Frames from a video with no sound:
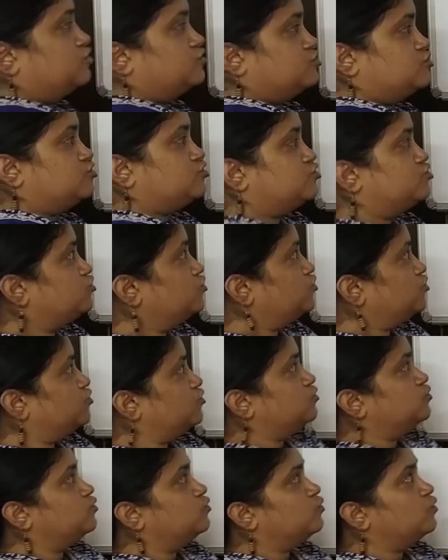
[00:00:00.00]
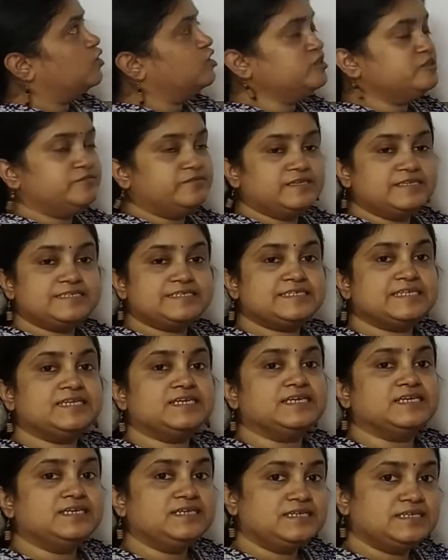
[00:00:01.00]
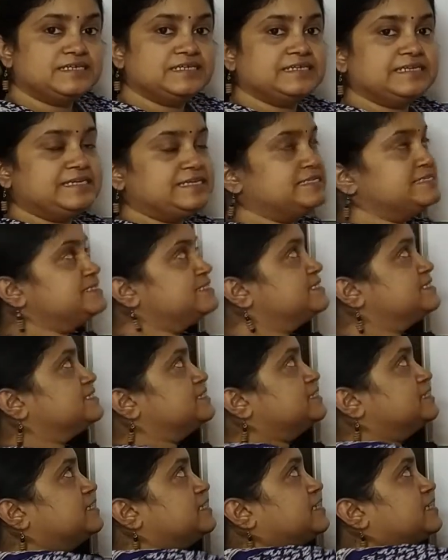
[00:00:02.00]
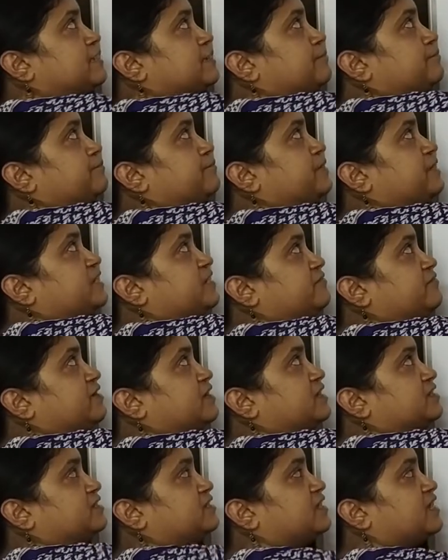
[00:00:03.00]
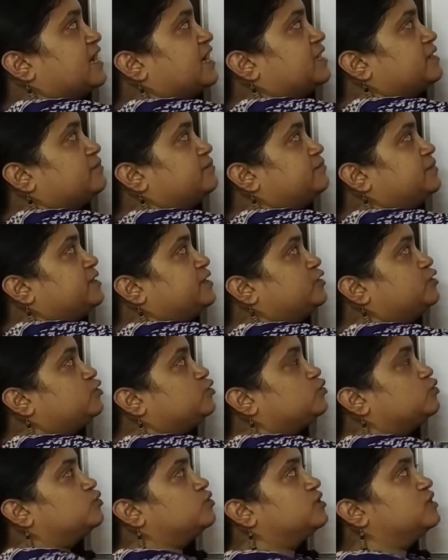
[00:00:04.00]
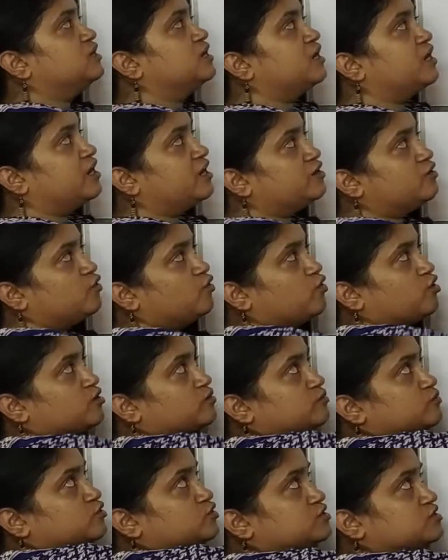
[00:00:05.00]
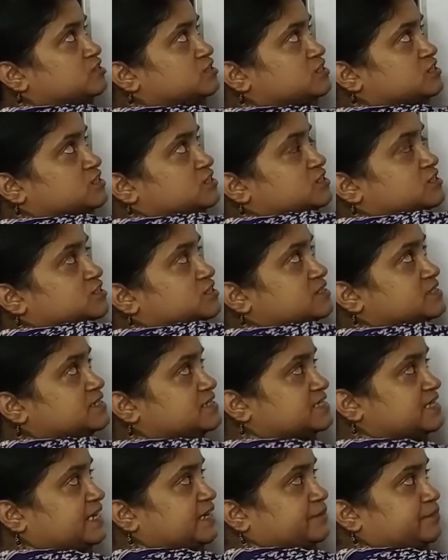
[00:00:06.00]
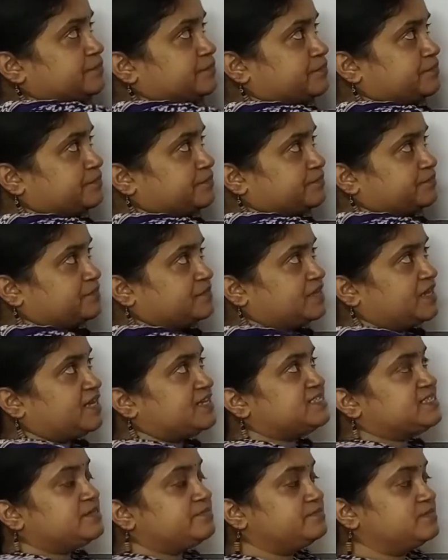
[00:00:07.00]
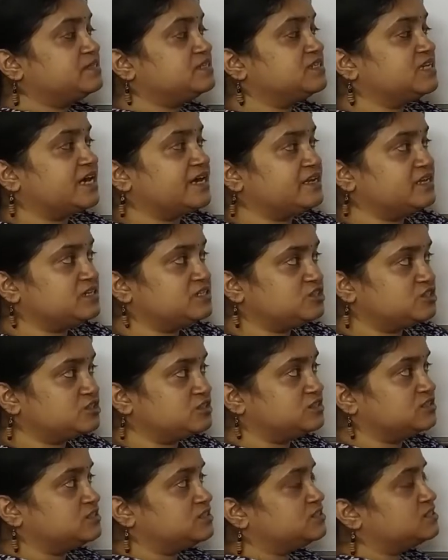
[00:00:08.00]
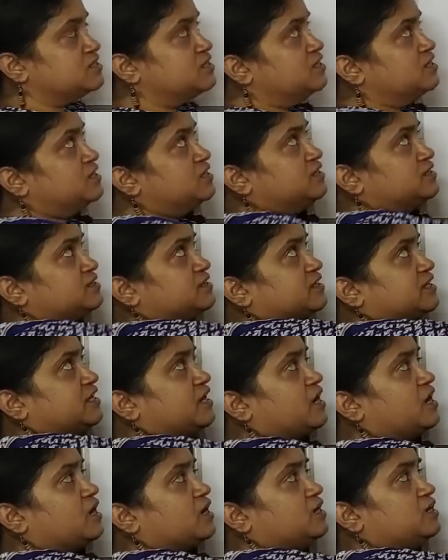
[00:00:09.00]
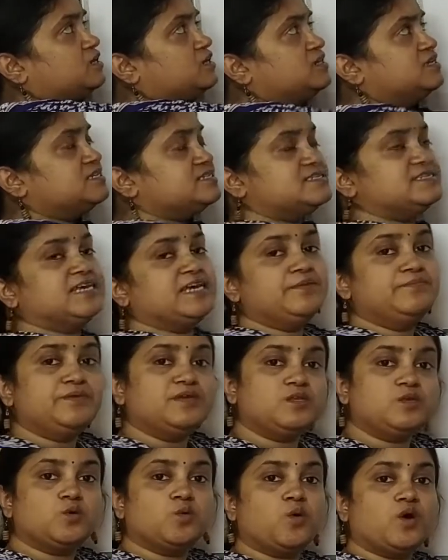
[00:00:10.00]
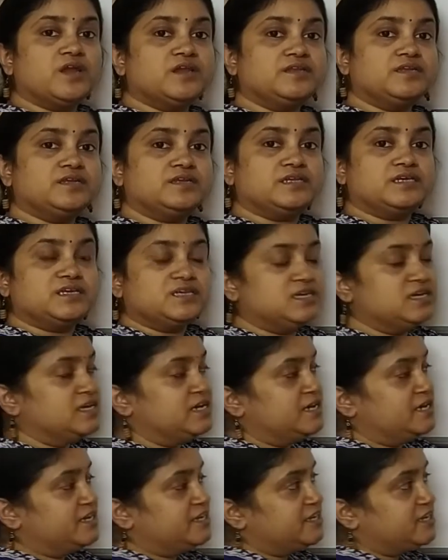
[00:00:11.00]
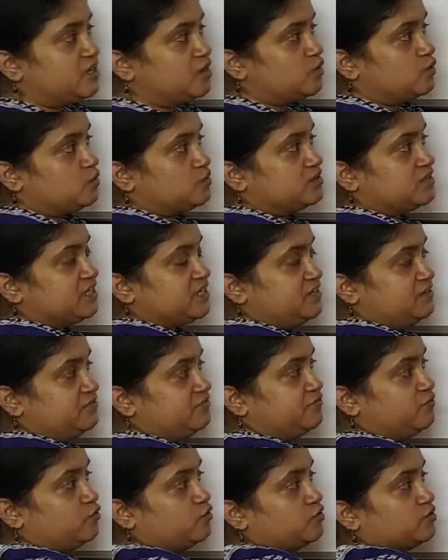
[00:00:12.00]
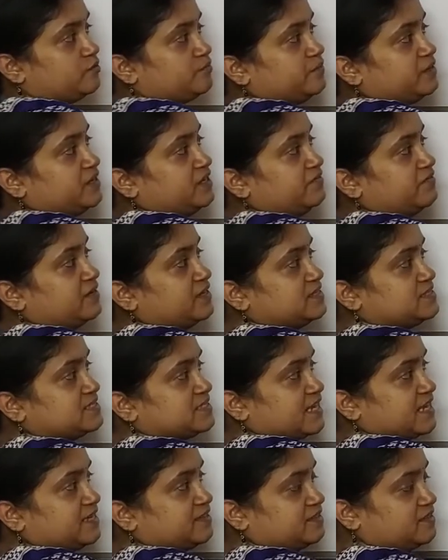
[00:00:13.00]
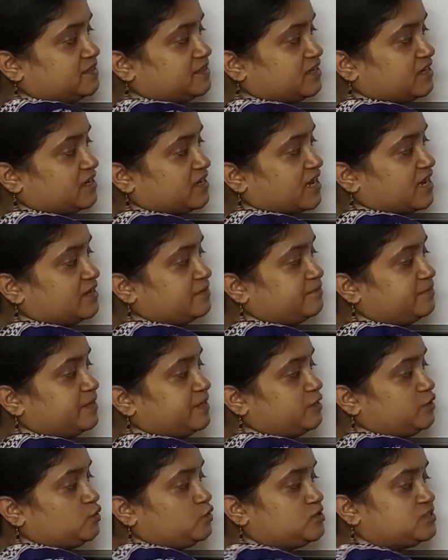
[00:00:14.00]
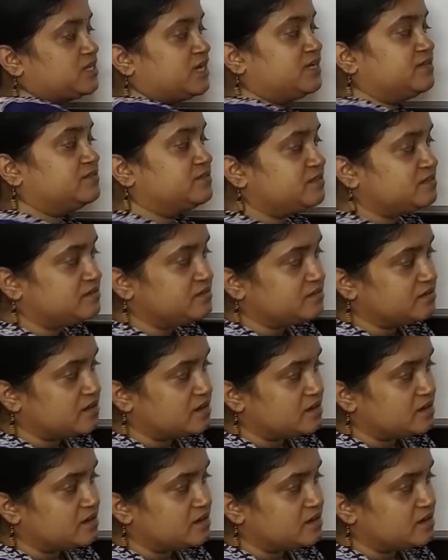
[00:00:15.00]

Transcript: So what we see is B1 and B2 are almost same except the directions. They are same in quantity. Now therefore B1 sin theta and B2 sin theta,